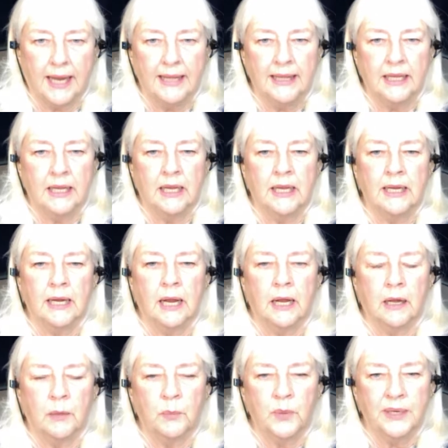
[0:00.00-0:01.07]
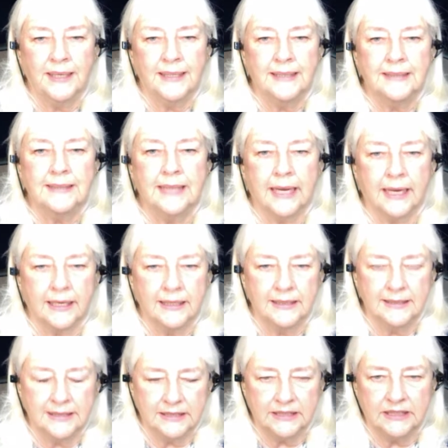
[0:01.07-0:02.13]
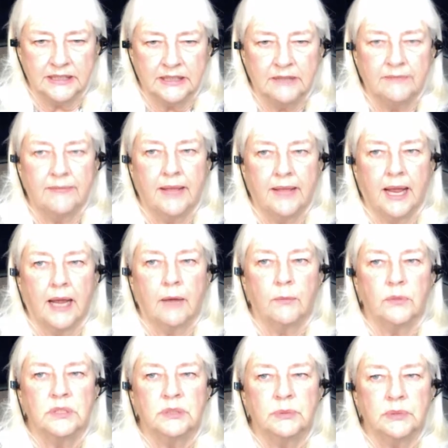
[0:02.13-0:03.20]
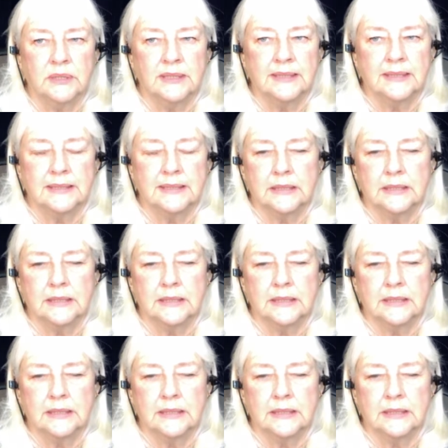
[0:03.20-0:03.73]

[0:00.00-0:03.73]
and then we did a second edition of that, which was